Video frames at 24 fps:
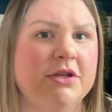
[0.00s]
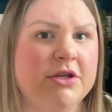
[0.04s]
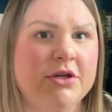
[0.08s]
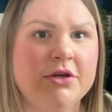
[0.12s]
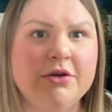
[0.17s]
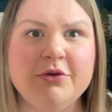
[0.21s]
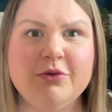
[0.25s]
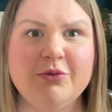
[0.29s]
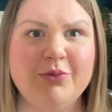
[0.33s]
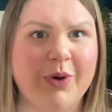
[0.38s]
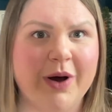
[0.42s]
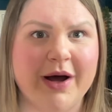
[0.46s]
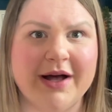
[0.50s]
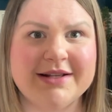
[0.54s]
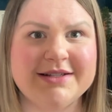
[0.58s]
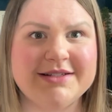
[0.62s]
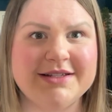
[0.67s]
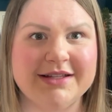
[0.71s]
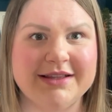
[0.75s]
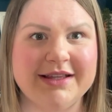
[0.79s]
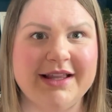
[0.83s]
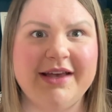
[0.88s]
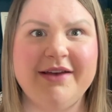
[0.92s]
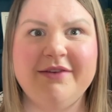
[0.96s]
you want
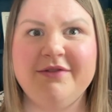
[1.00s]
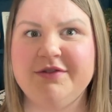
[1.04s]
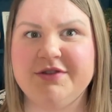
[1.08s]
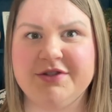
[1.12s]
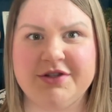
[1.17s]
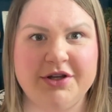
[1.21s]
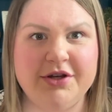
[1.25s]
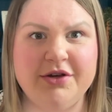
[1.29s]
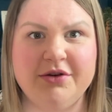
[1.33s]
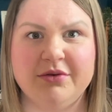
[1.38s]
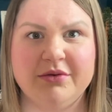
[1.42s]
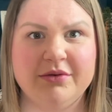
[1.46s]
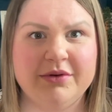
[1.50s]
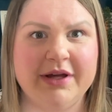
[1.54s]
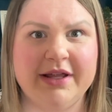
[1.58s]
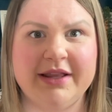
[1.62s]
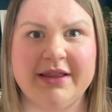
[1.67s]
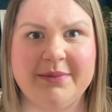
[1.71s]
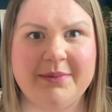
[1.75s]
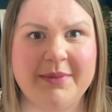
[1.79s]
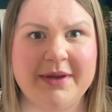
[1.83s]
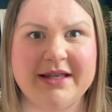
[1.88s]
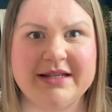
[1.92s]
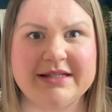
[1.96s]
to live too in
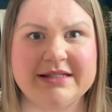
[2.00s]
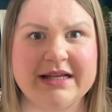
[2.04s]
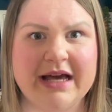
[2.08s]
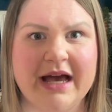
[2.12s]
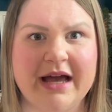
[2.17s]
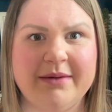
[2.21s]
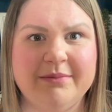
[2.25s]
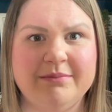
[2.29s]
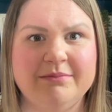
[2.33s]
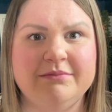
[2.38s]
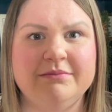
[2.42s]
the meantime.